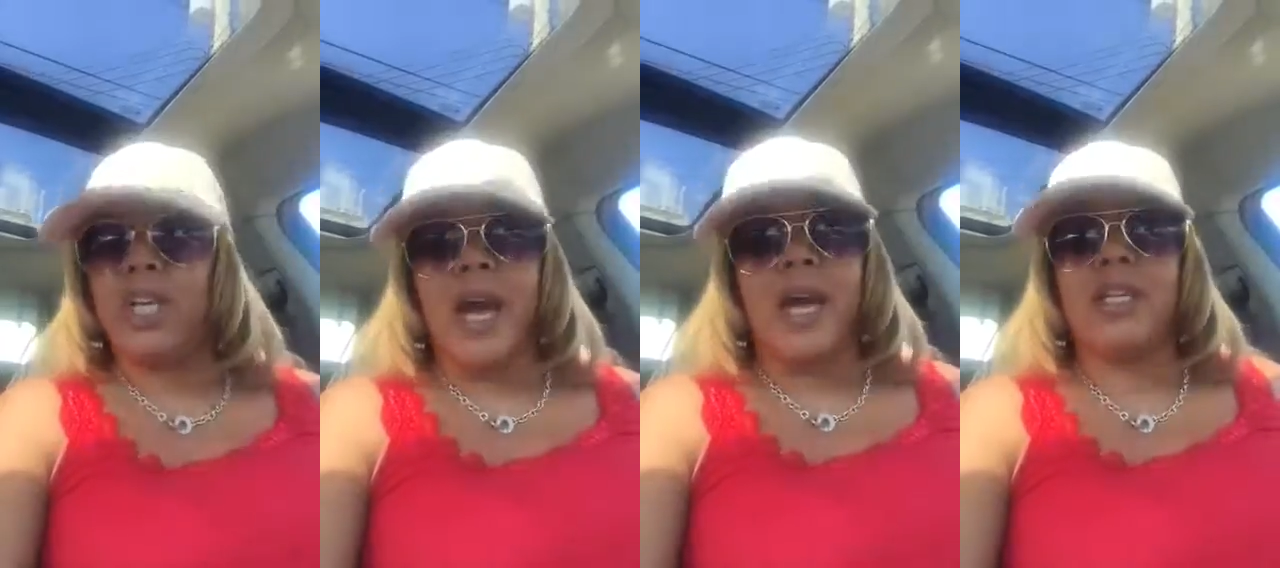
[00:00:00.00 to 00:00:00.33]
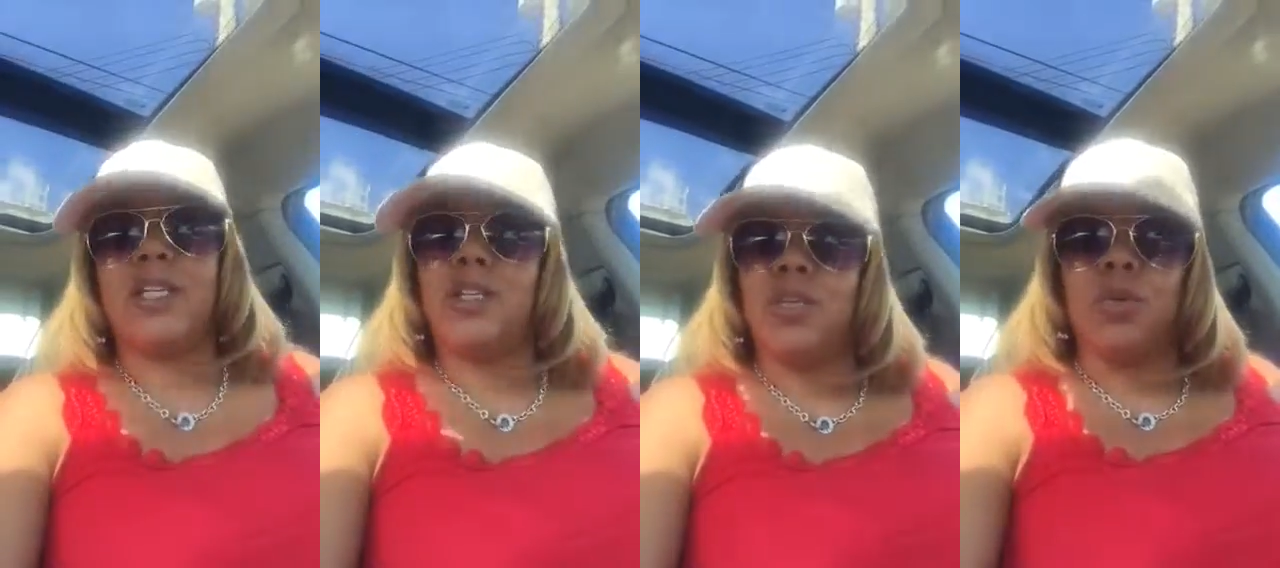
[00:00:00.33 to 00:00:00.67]
you got to
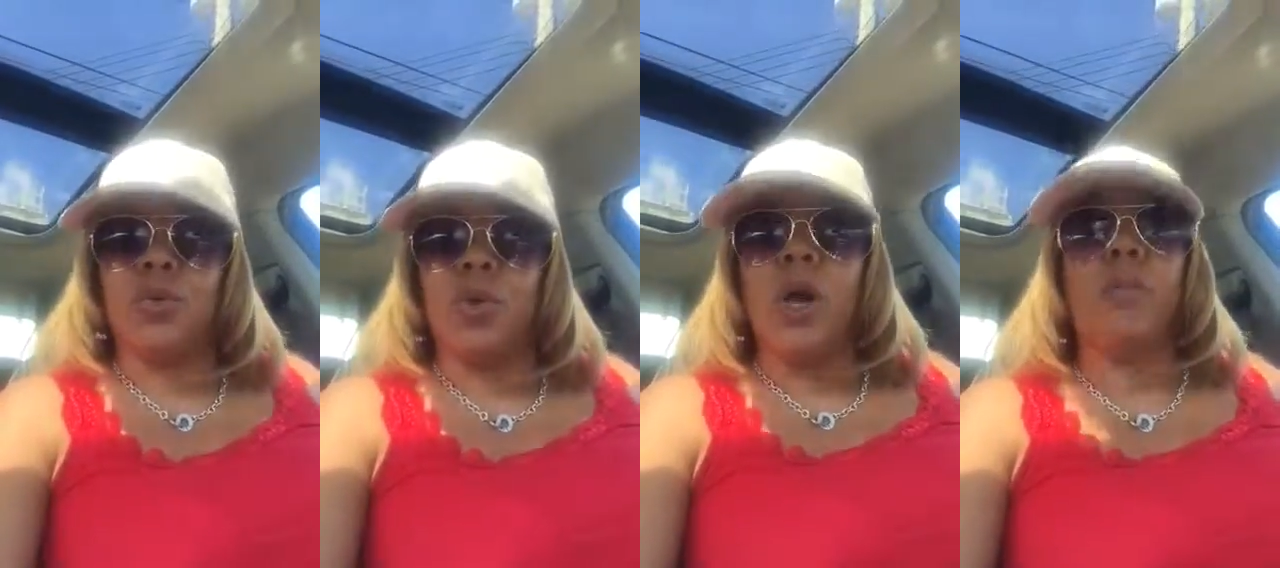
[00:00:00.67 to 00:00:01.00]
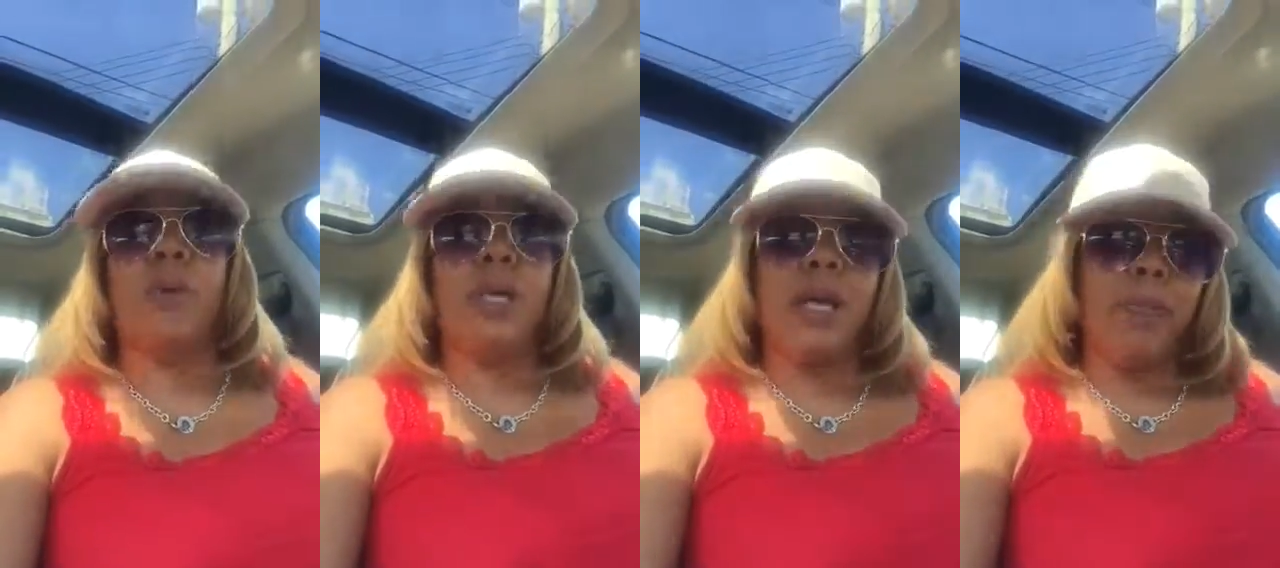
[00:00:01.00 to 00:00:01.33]
do.
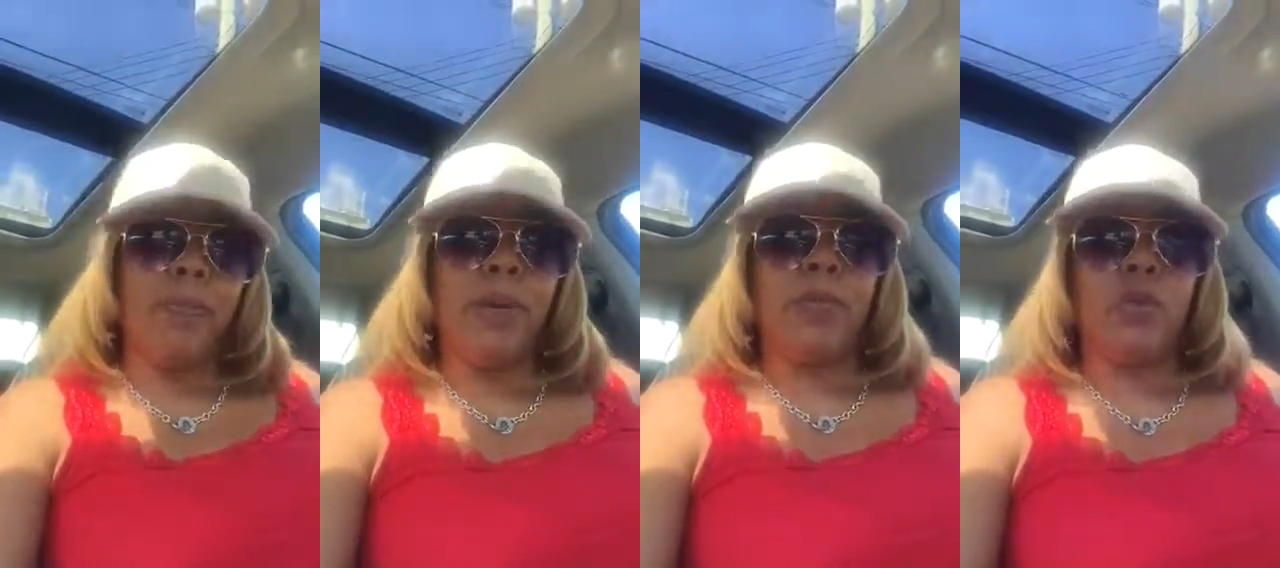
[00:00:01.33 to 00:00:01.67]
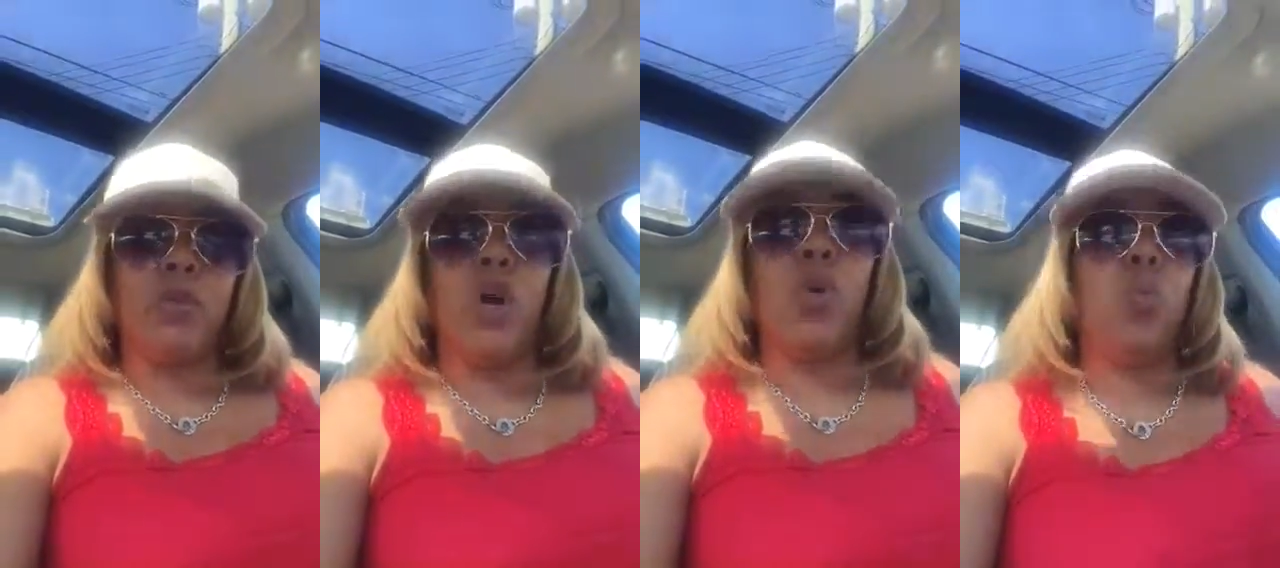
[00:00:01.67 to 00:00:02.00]
But let people
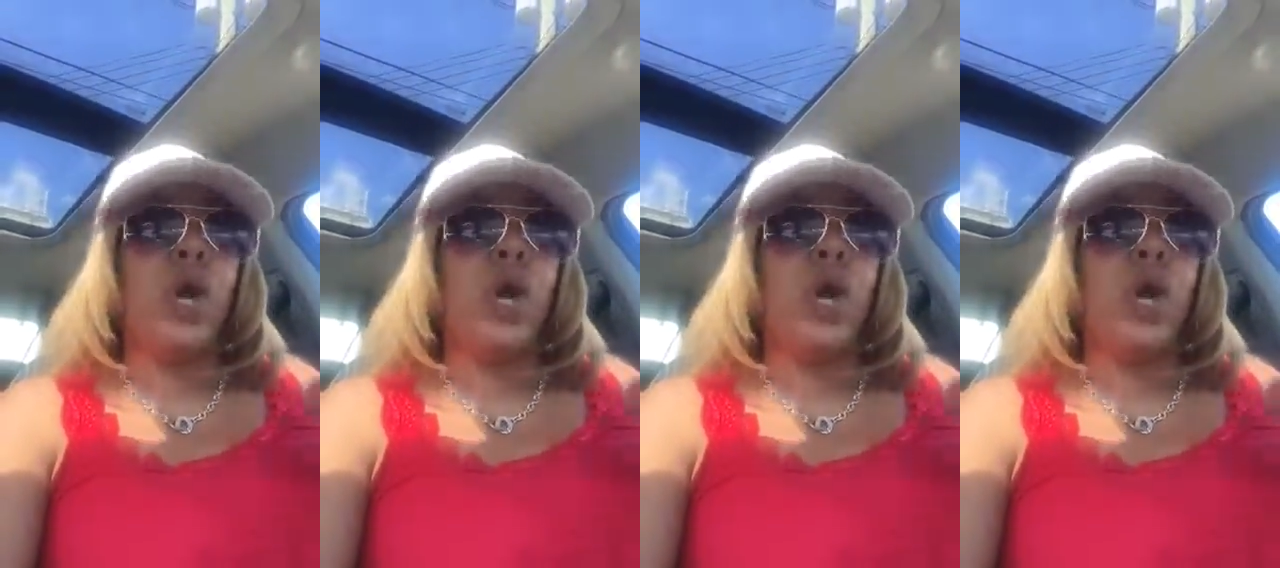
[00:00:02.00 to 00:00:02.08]
know